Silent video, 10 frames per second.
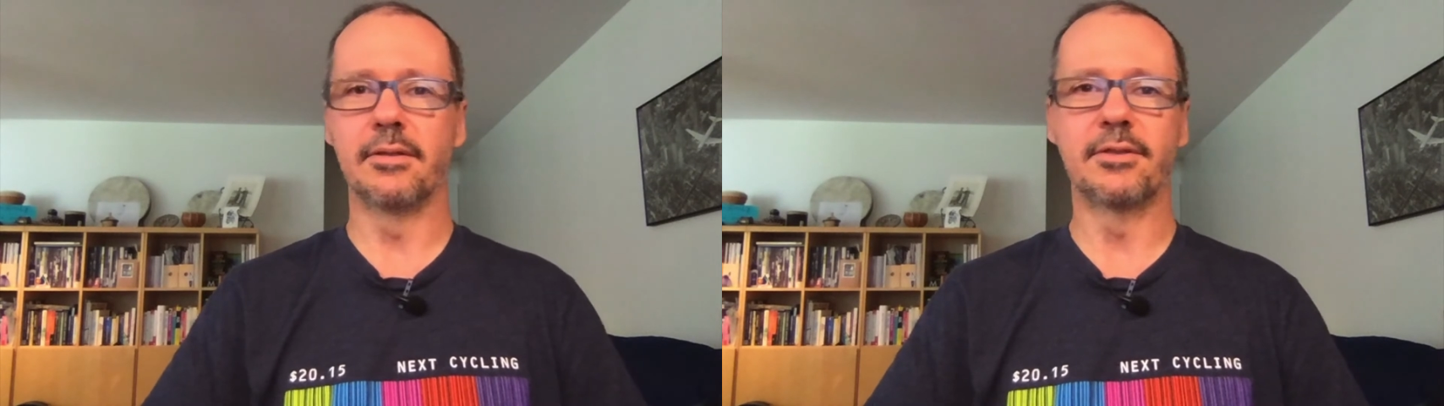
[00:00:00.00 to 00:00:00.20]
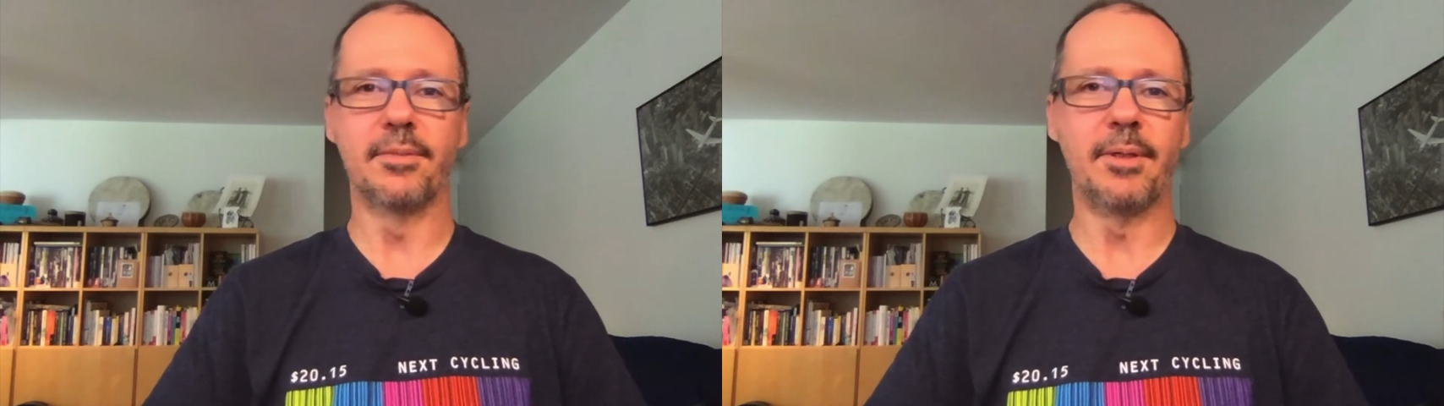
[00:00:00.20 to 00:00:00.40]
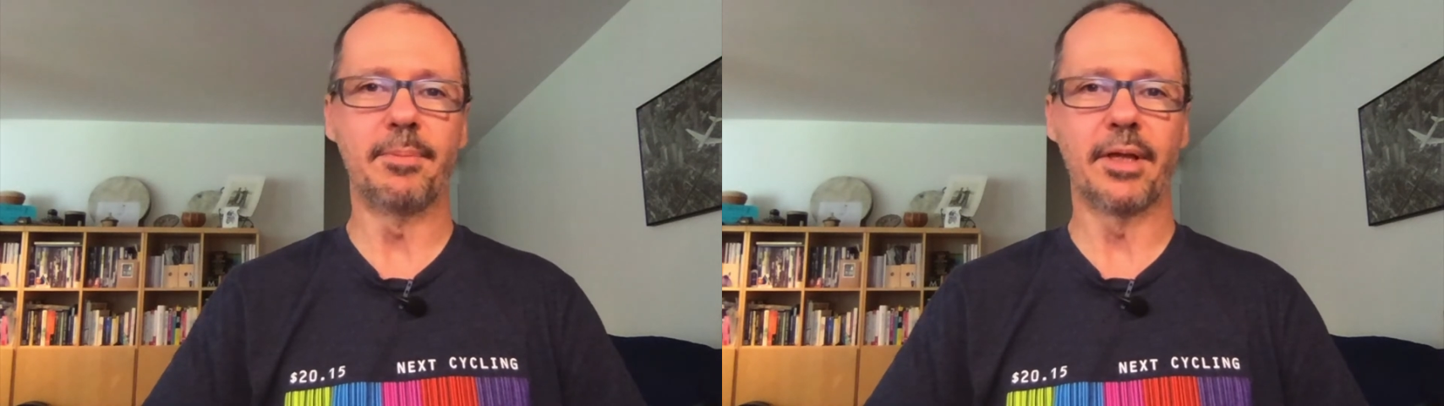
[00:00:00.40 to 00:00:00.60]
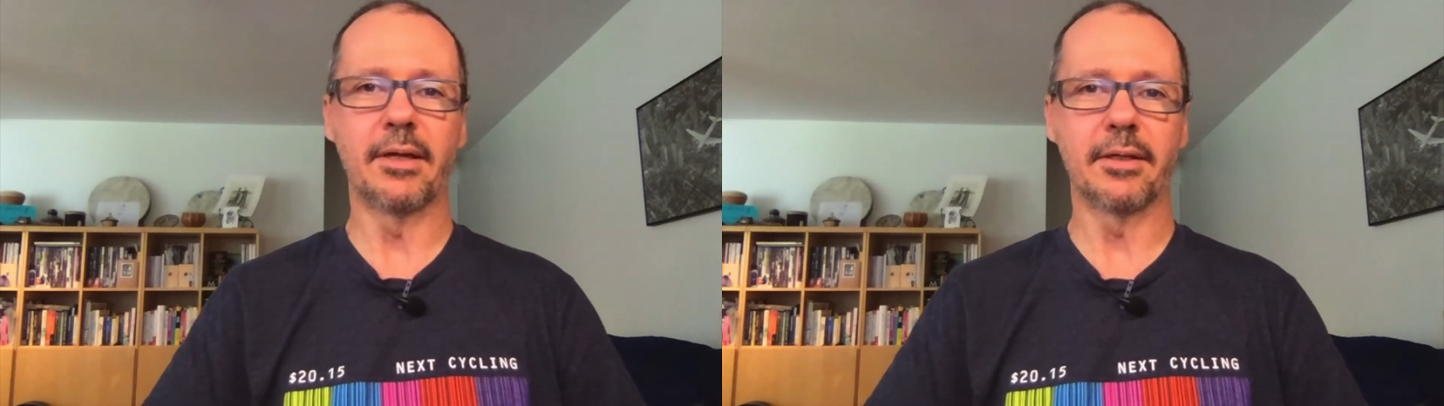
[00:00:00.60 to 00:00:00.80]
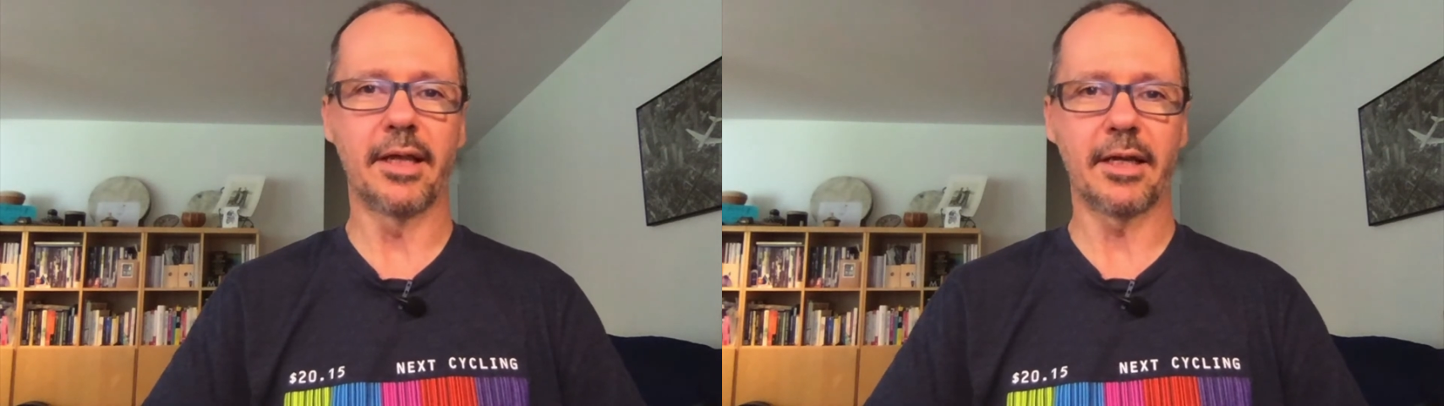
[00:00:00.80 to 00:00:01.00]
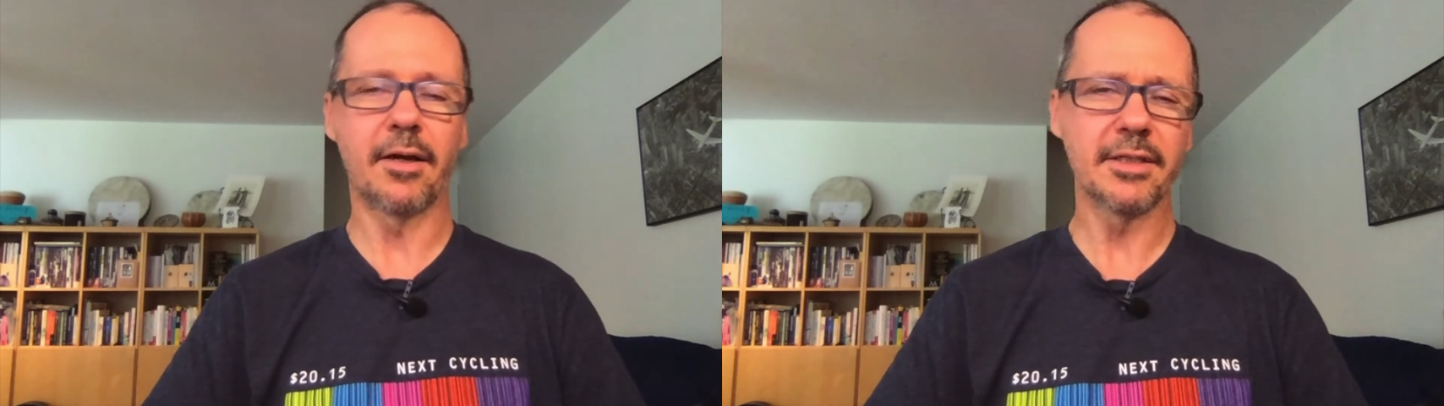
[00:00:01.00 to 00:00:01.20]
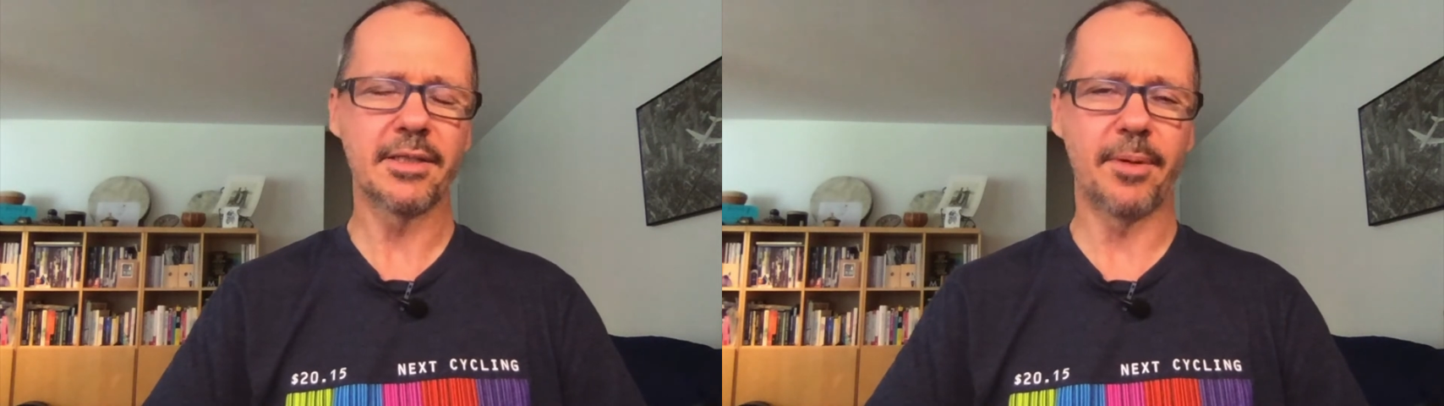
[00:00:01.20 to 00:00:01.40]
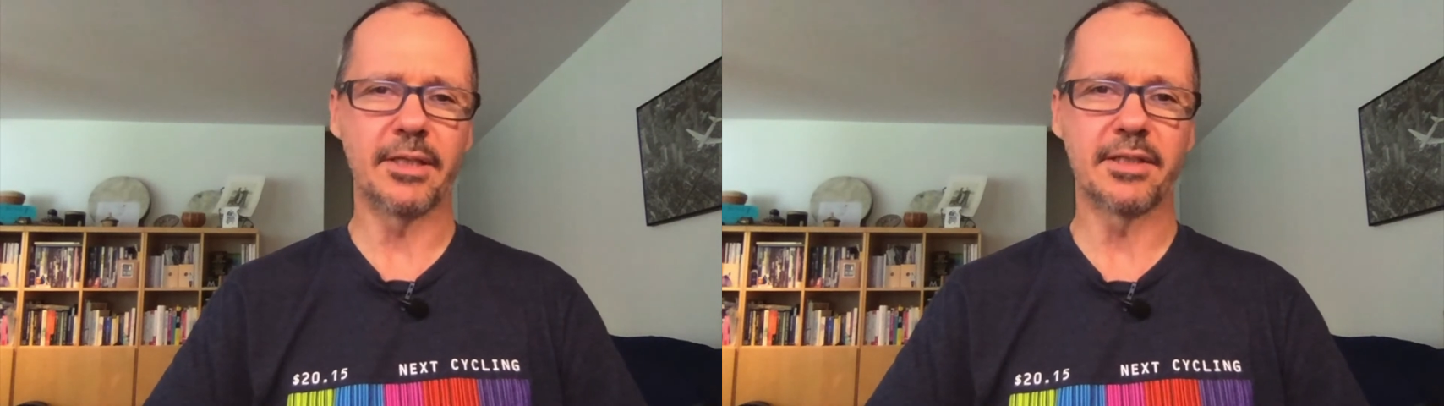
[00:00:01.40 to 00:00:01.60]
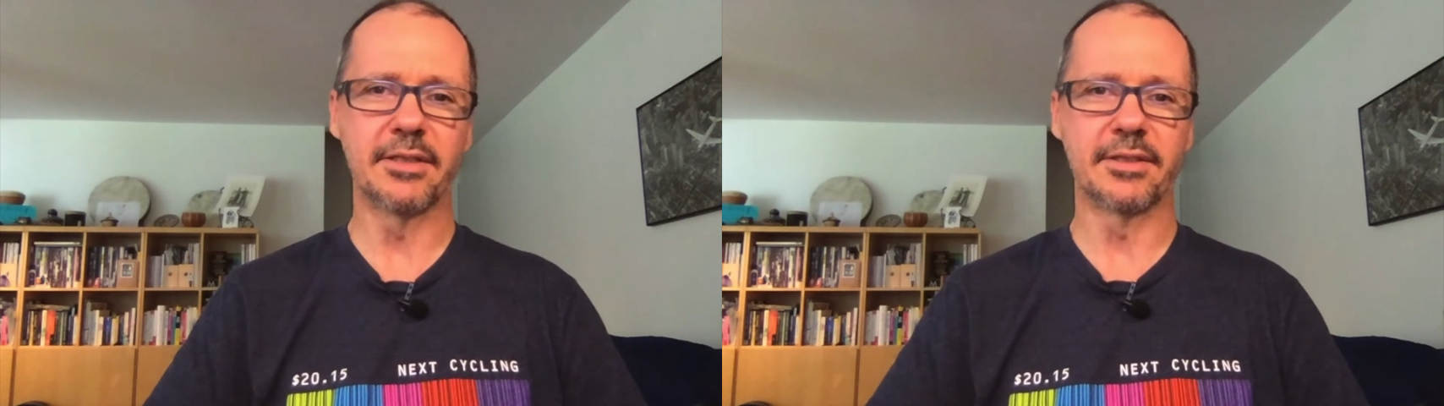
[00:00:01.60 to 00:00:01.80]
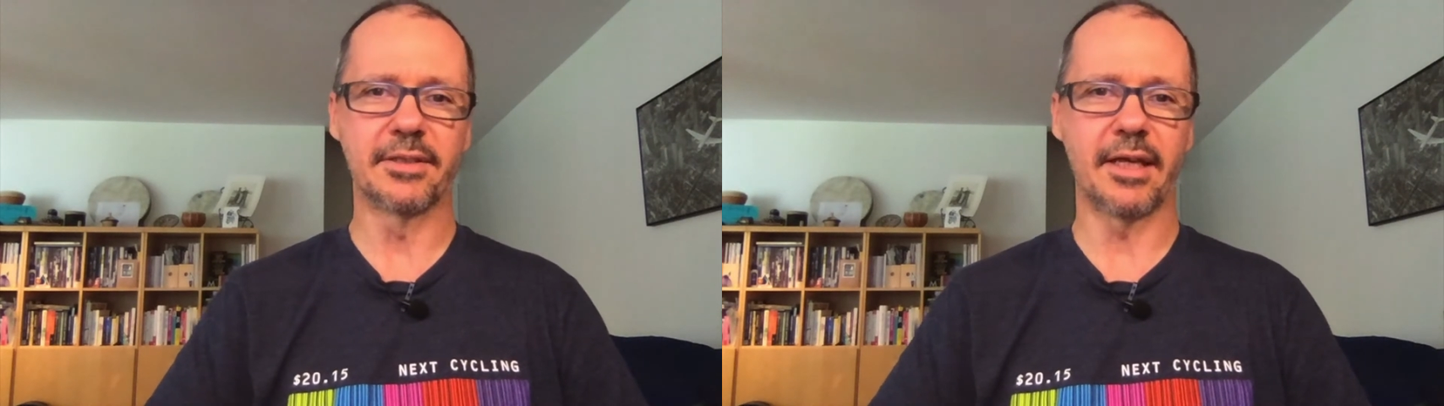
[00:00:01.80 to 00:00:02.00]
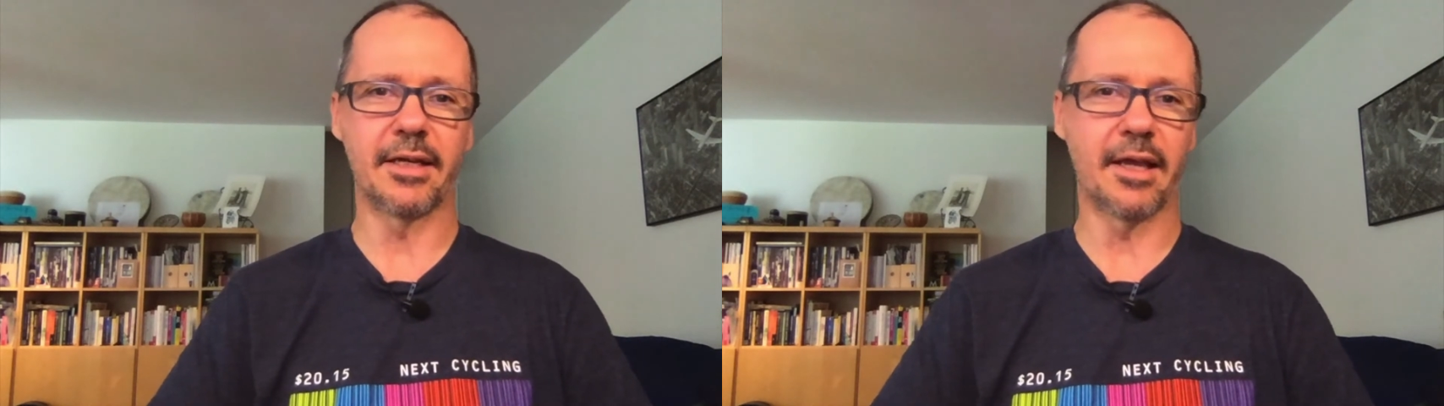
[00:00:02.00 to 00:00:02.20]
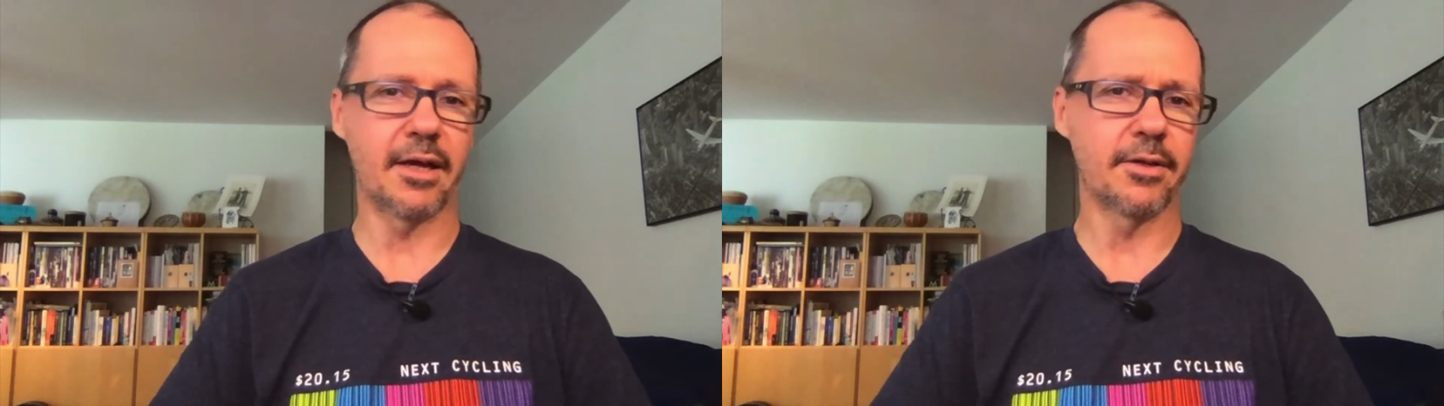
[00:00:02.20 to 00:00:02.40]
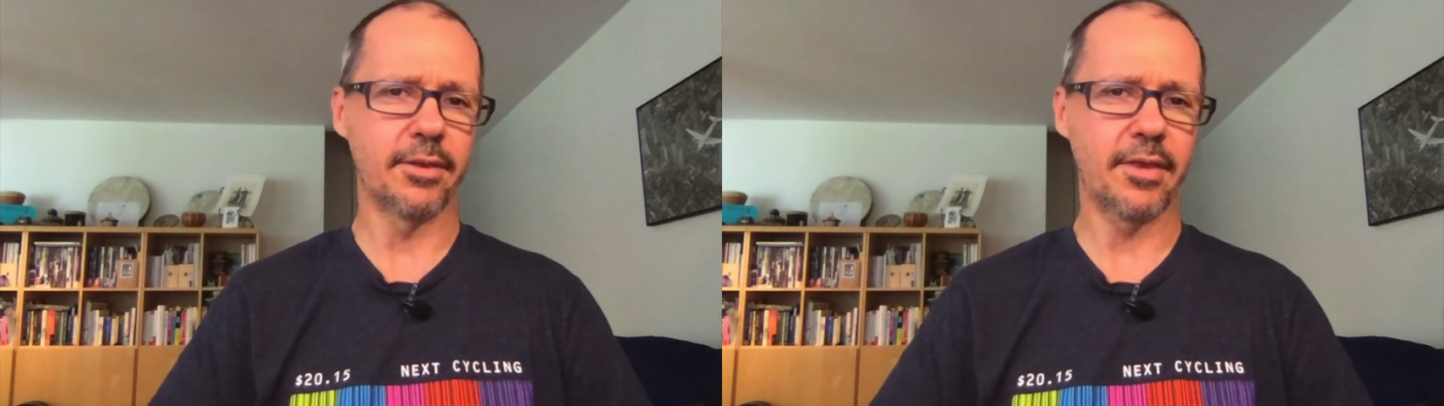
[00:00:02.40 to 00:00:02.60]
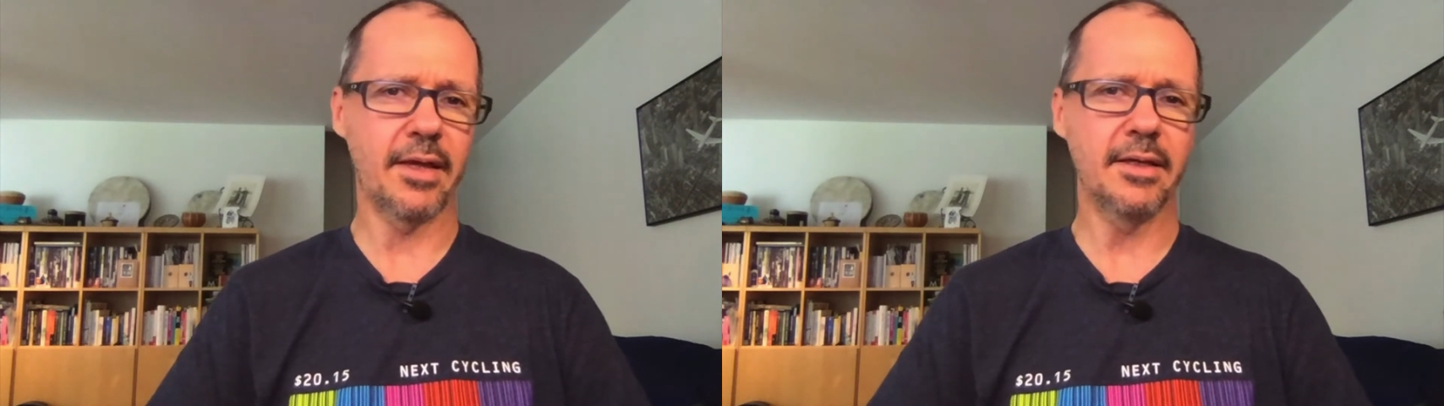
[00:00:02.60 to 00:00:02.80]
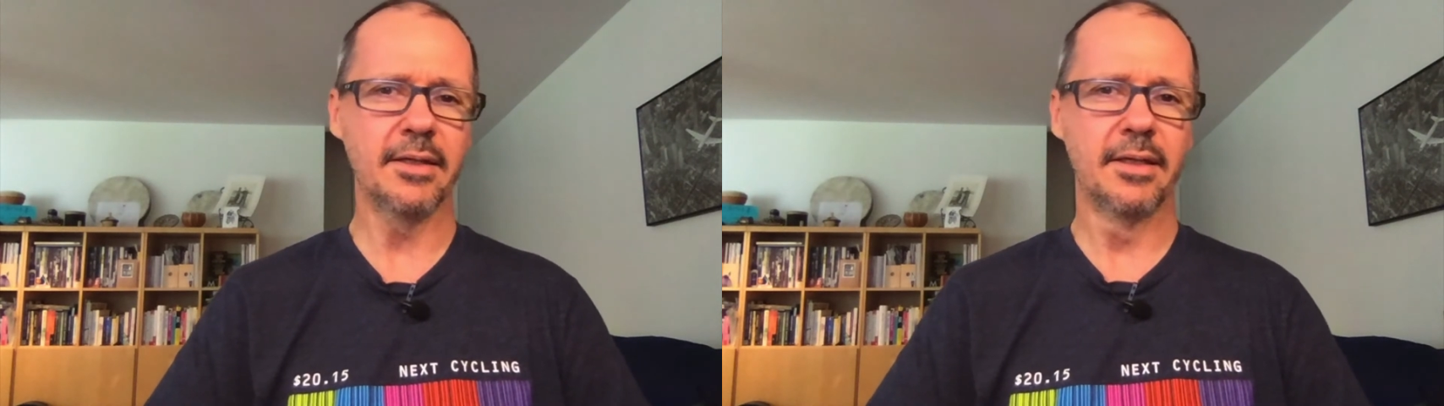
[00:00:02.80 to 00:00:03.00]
to be blunt, like, constipation is like not a good thing.